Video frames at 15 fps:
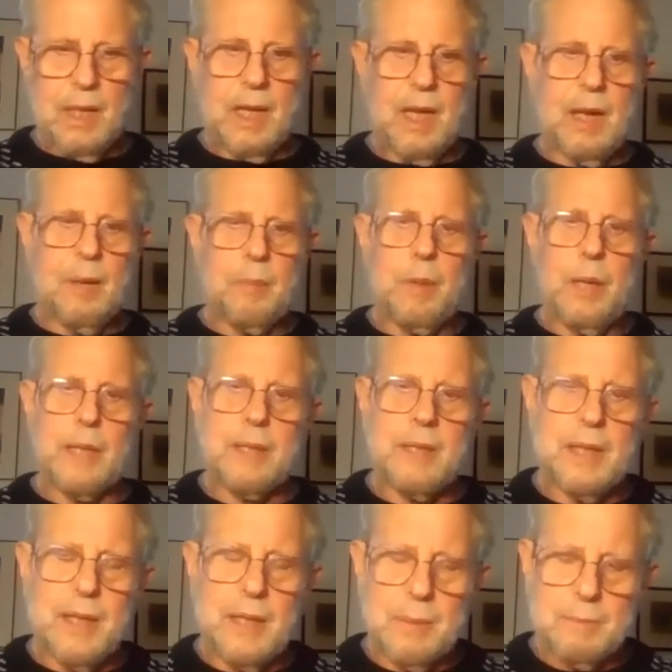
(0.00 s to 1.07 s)
But
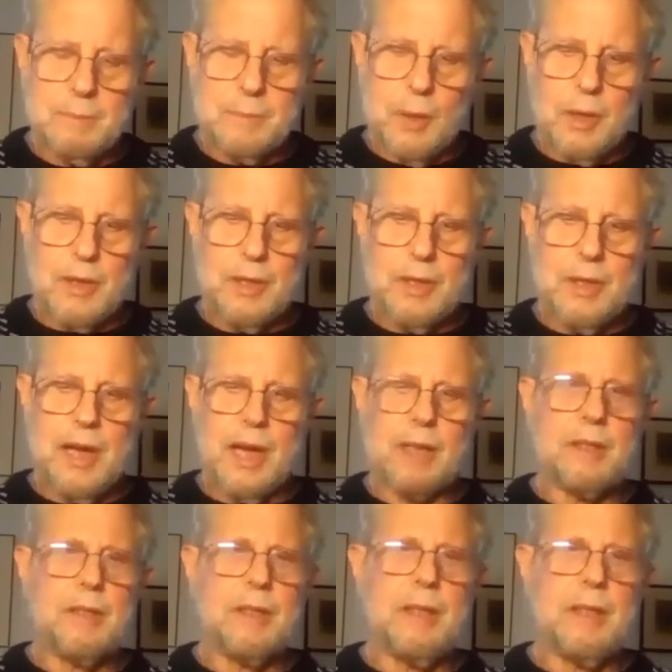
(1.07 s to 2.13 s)
the
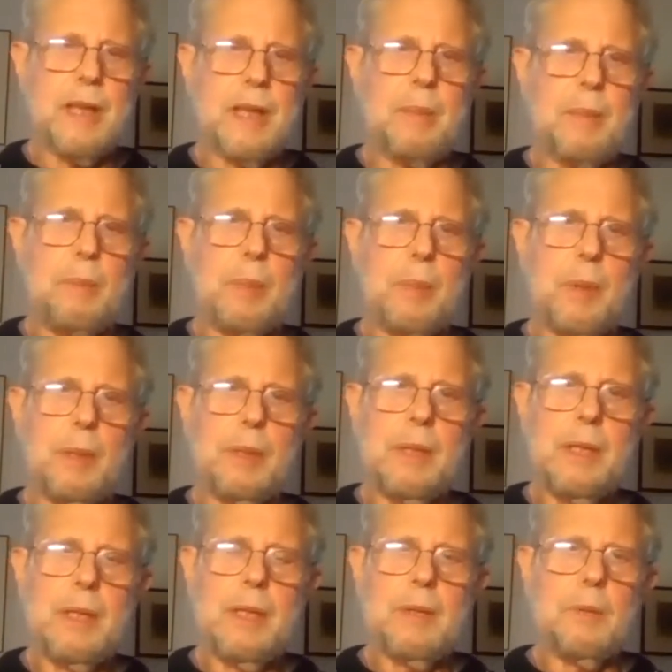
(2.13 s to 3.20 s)
Orthodox temple
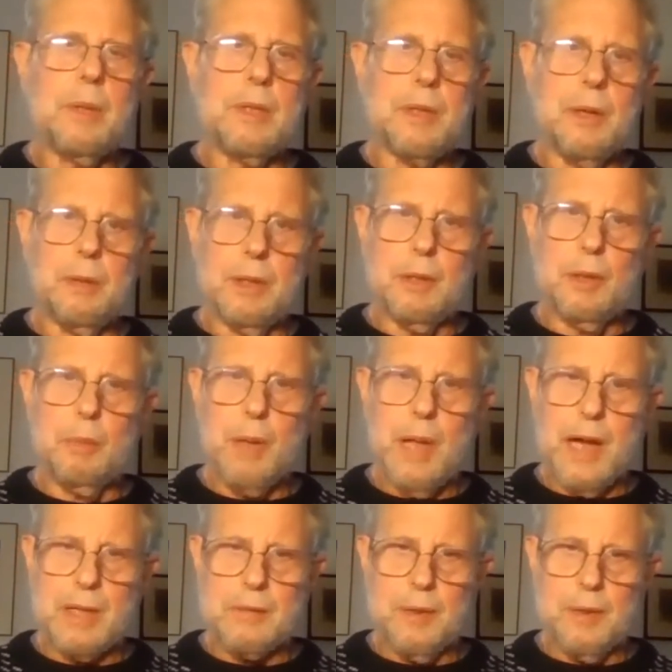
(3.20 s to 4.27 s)
was only 2
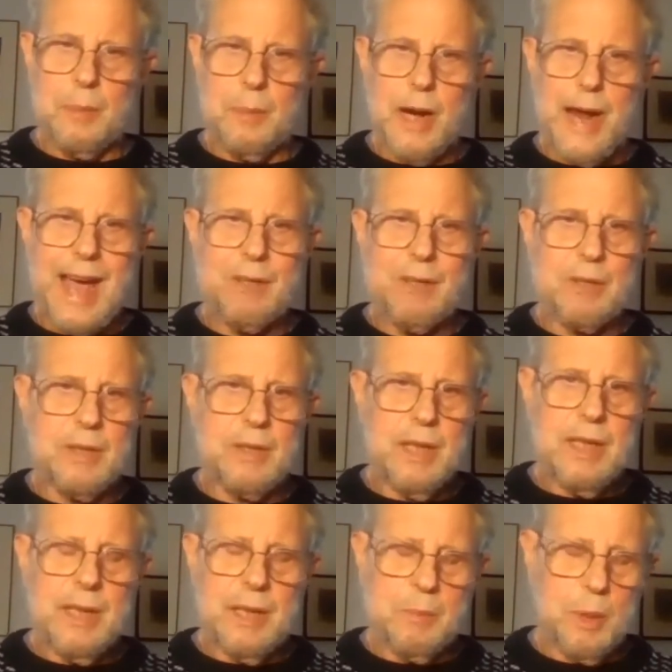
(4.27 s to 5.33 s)
blocks from our
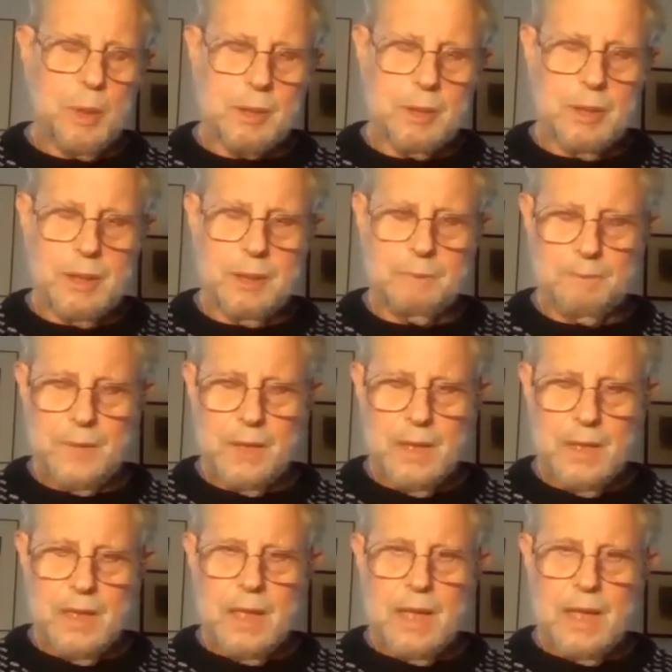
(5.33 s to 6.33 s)
house in Brooklyn,